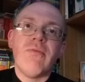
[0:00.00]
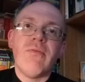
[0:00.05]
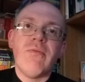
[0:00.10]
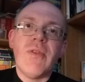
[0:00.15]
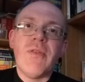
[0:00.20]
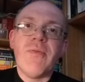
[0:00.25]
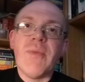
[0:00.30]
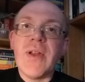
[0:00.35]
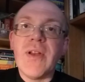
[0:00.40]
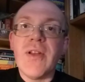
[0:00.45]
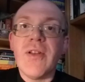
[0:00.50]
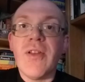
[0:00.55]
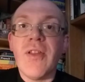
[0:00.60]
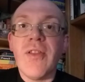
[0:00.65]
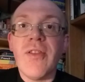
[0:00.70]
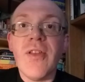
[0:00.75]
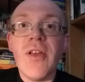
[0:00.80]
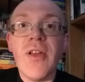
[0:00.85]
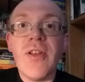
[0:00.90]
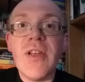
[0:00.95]
we've made it to
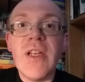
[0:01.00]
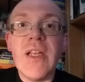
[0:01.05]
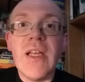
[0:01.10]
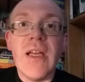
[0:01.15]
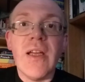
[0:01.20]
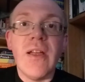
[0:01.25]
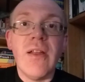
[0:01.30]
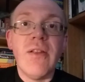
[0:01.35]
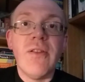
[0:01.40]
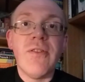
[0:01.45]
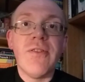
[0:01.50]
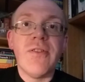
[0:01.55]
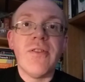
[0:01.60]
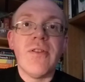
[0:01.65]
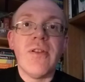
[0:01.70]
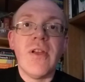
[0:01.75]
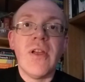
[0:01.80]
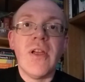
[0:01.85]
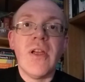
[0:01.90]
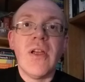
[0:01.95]
30 years,
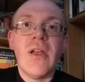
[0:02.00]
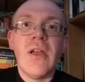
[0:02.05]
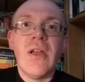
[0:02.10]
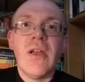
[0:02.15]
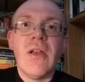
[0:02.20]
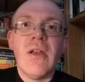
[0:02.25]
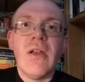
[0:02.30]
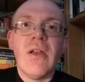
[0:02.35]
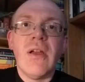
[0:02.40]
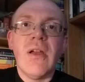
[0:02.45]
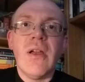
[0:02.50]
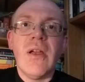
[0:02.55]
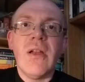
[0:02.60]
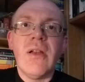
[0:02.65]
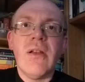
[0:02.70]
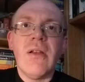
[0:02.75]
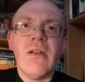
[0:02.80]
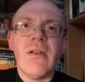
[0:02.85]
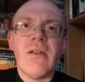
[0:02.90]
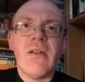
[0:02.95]

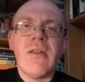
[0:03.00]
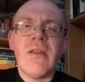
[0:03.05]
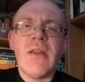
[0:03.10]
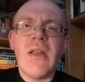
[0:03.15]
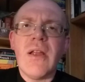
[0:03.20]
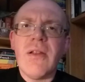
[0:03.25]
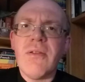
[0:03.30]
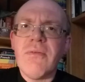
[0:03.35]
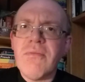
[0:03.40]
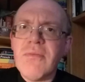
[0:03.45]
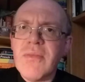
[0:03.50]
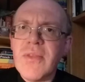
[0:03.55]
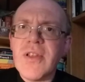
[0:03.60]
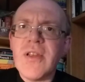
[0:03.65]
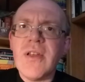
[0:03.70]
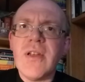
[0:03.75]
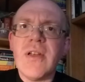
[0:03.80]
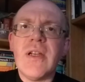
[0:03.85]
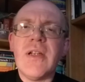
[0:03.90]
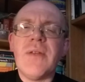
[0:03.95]
and that
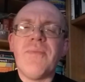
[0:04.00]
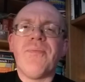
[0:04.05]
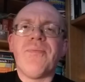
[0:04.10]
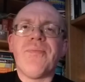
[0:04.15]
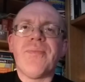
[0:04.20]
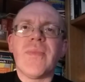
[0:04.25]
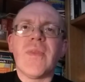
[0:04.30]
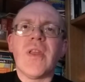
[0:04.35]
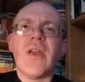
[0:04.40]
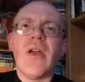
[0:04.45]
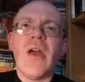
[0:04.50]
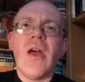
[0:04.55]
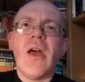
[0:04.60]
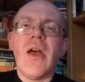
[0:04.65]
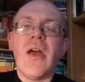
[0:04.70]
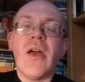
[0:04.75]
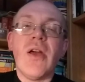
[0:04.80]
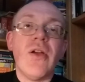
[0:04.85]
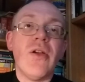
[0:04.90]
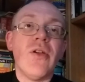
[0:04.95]
certainly
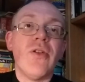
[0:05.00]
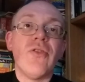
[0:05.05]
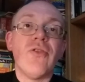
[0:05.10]
uh,